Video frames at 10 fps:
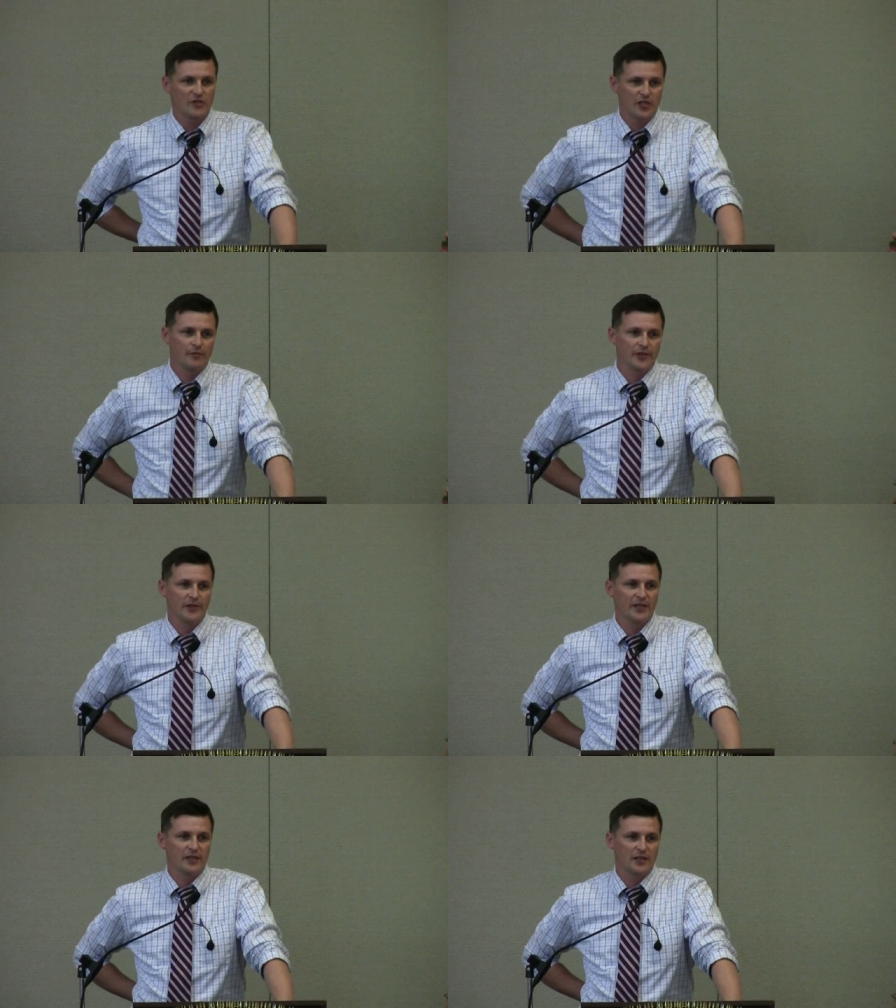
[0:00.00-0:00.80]
Jim,
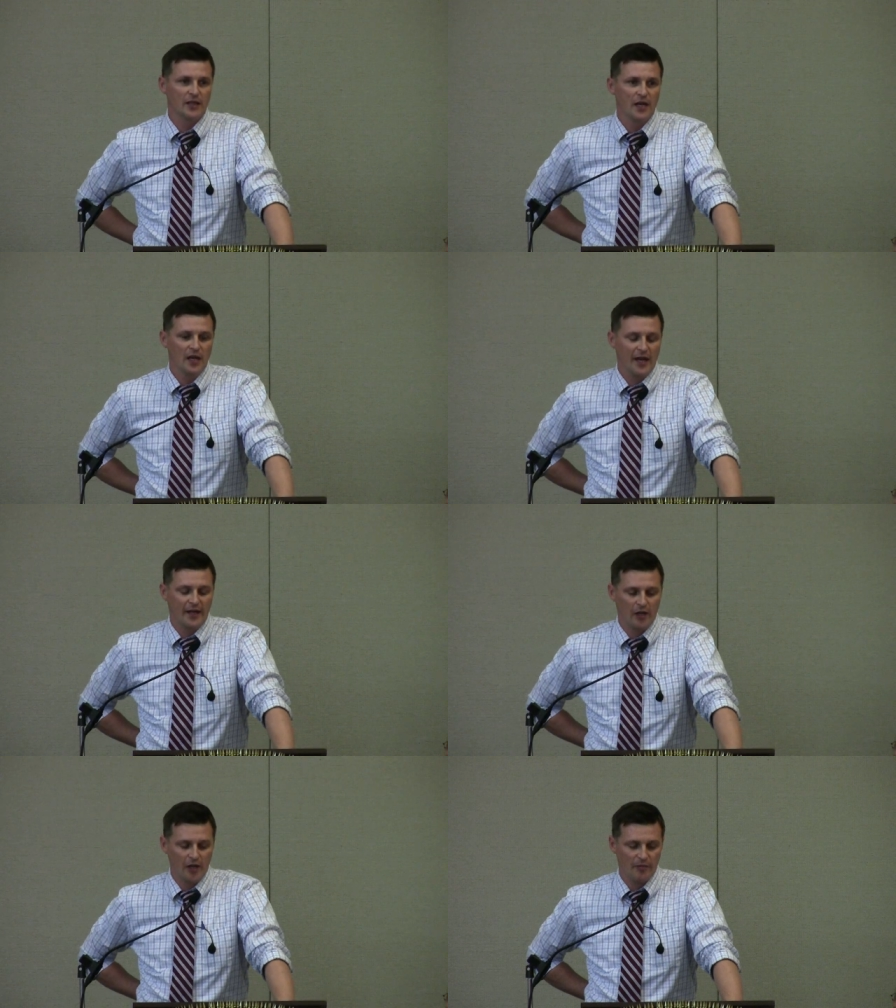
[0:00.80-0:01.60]
do it. And
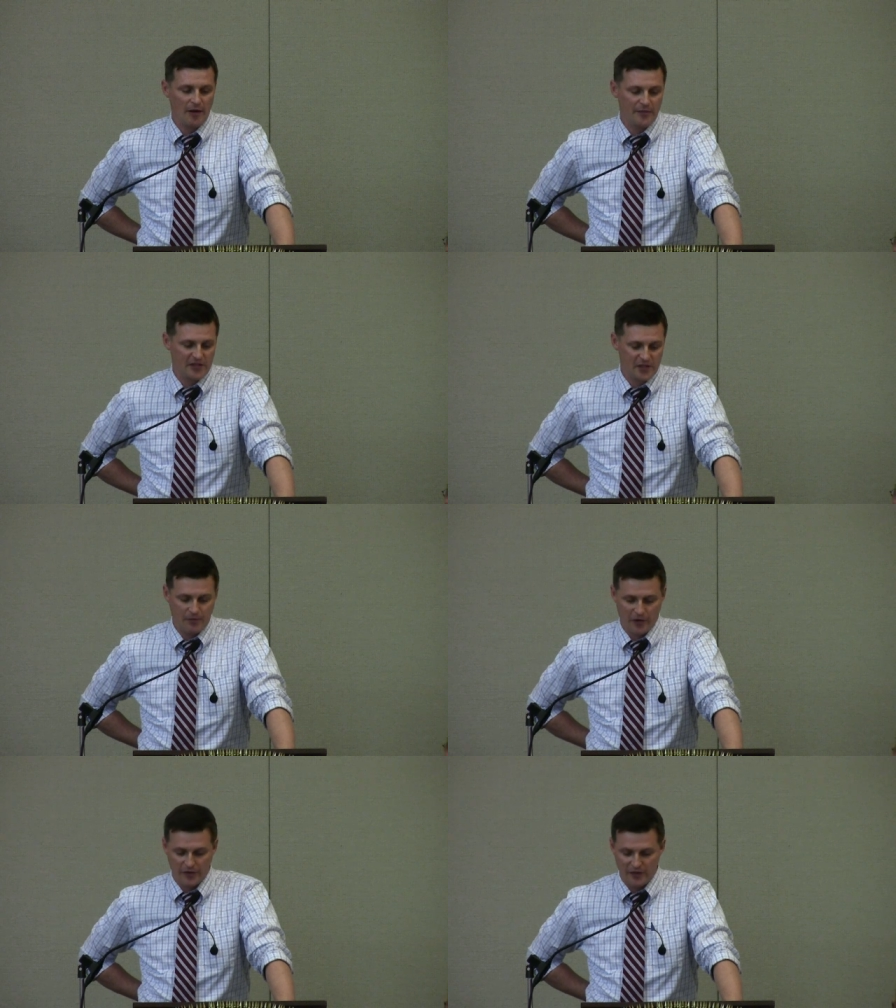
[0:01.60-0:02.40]
I called my business
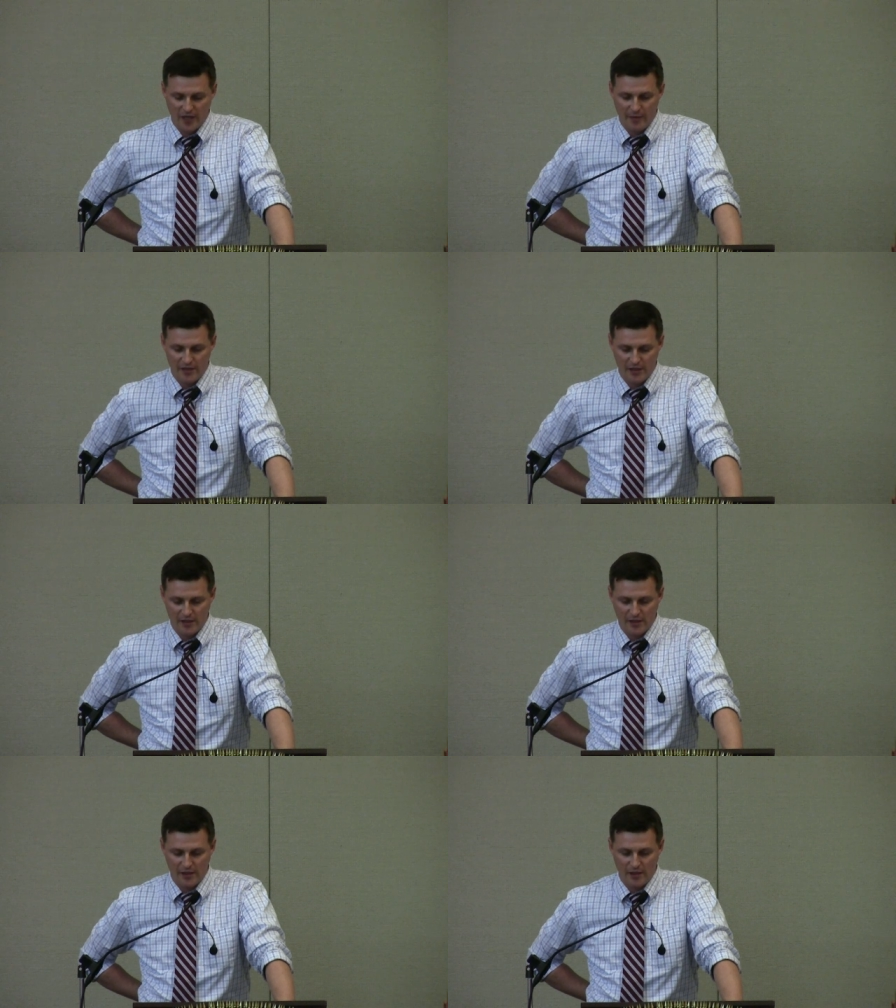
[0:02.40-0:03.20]
partner at the time. I said,
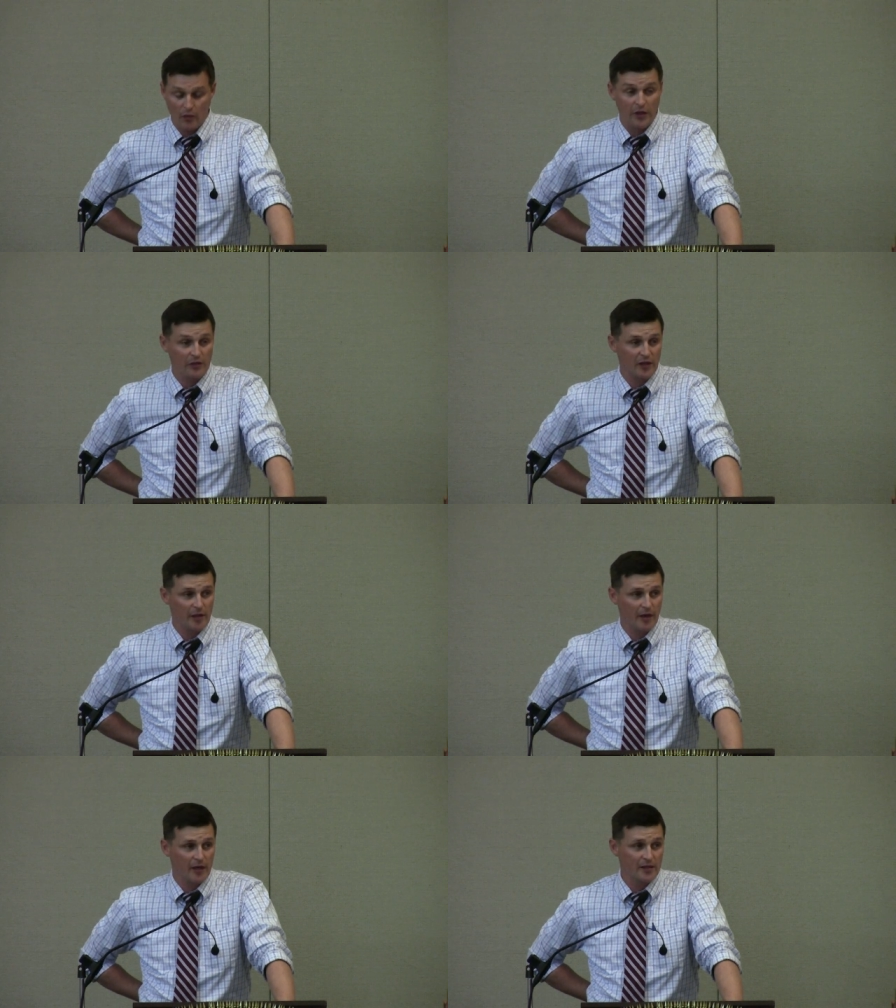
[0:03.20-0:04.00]
what do you
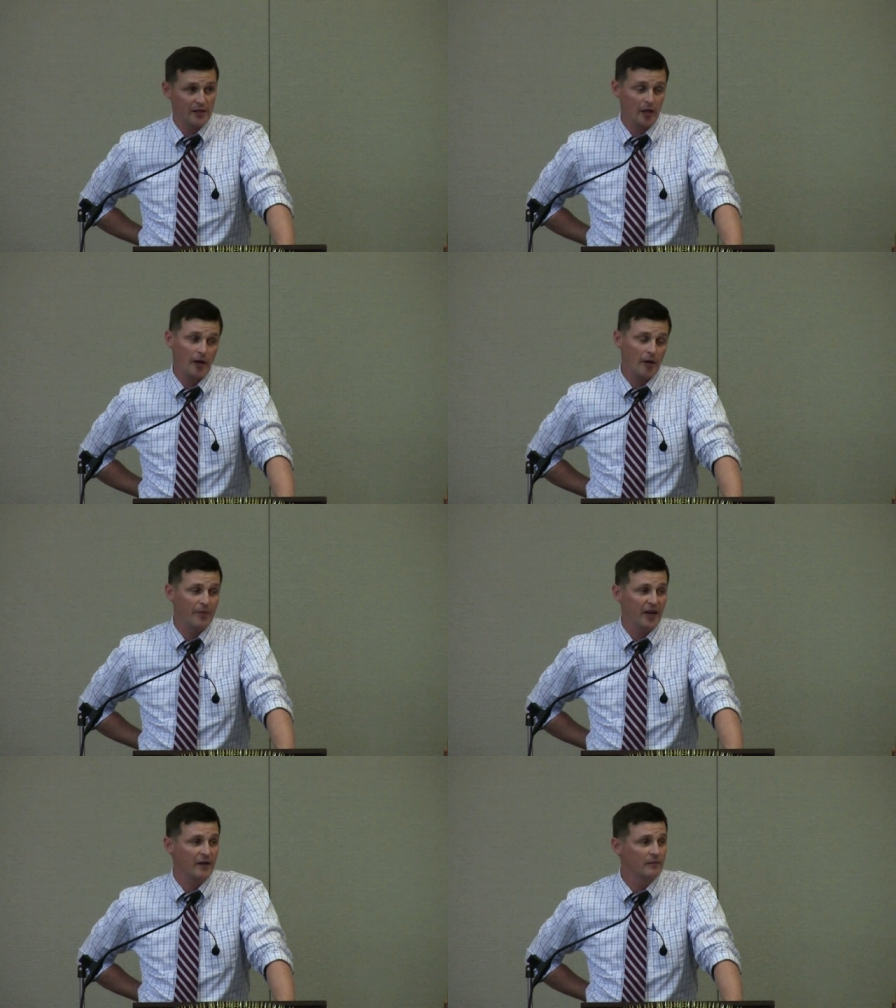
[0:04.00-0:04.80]
think about it? He said,
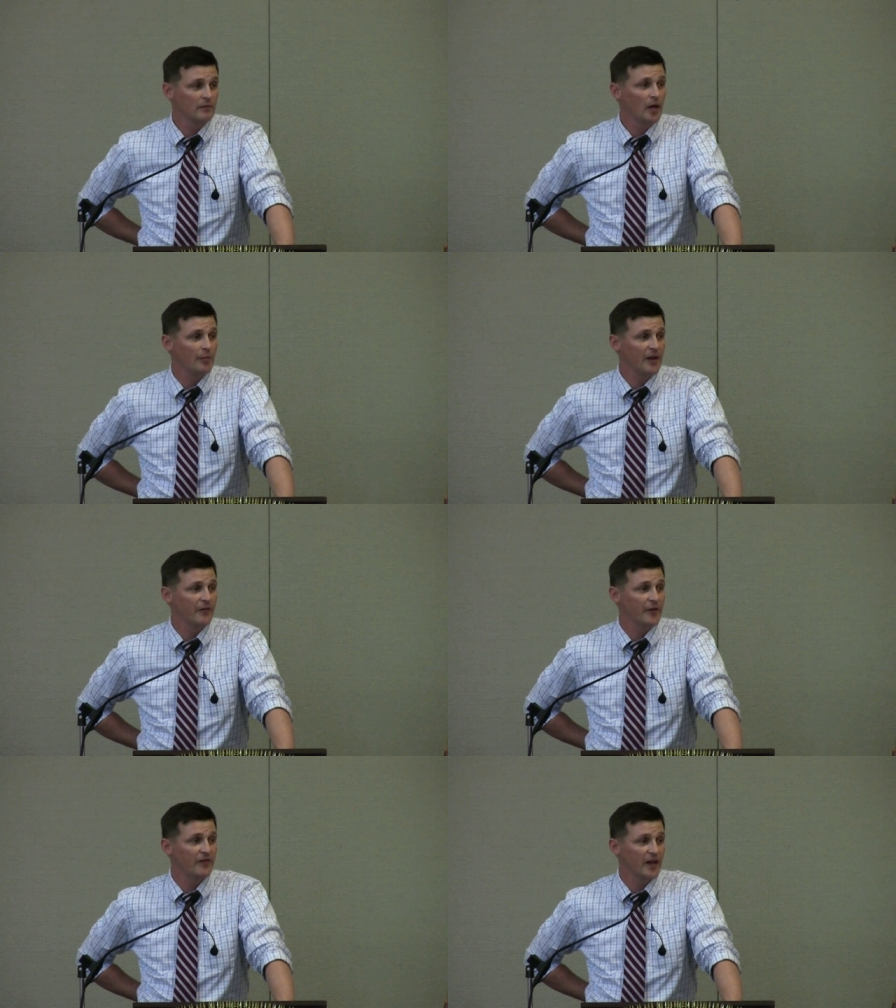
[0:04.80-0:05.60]
I'll pay for
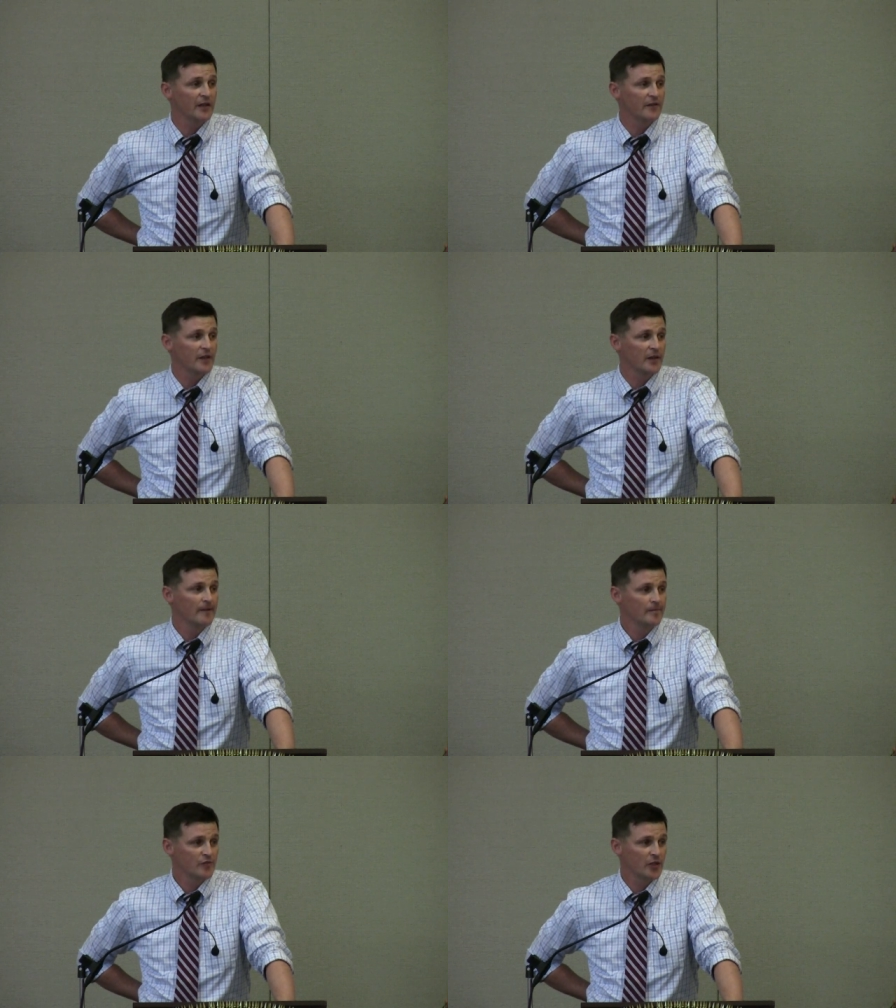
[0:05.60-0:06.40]
your filing
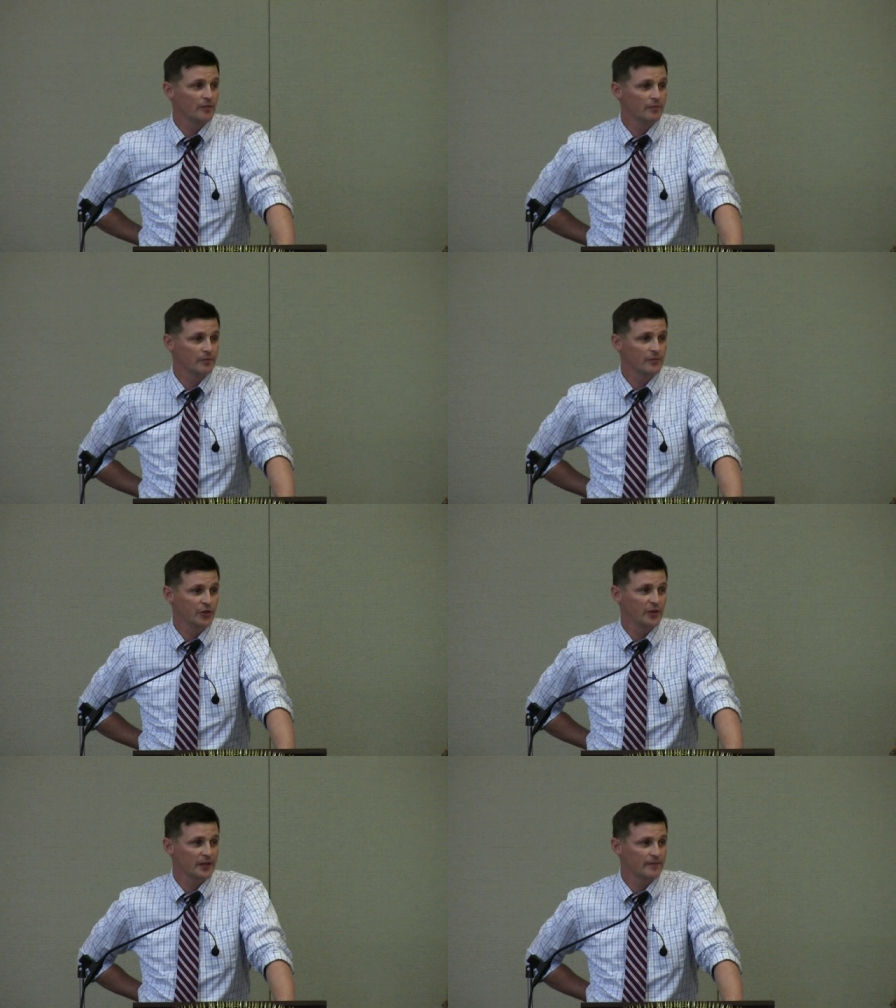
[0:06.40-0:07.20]
fee. Jim,
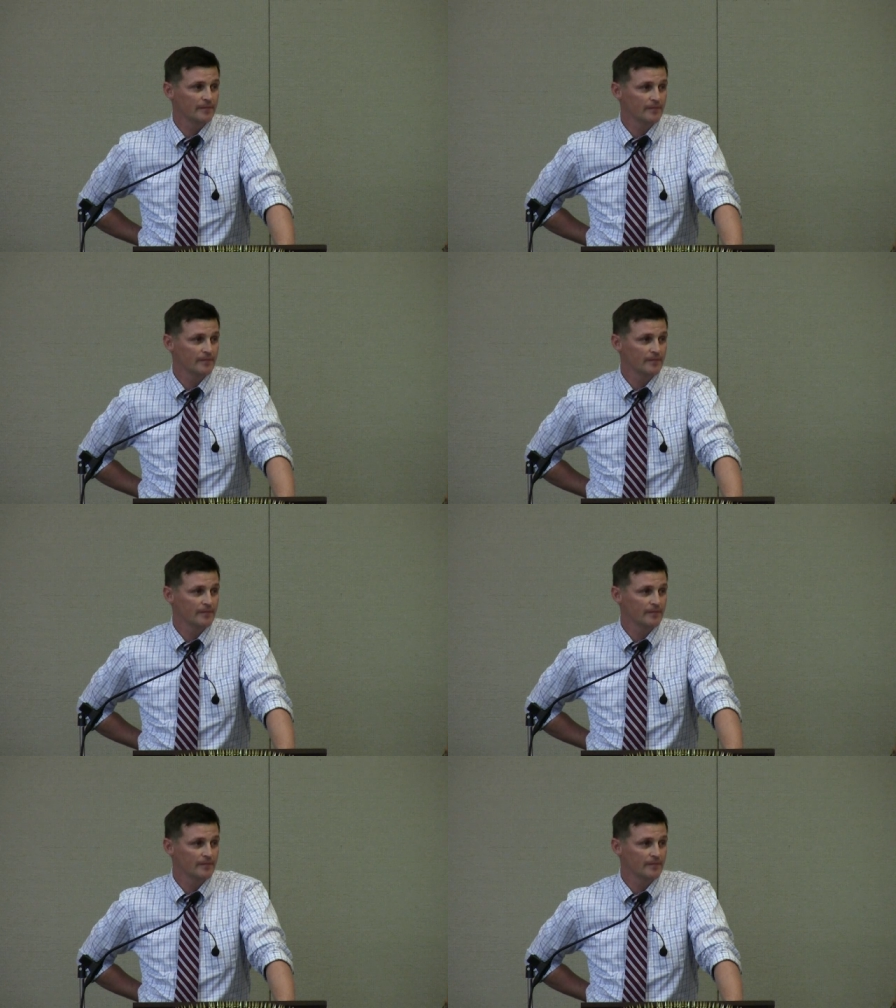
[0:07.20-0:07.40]
do it.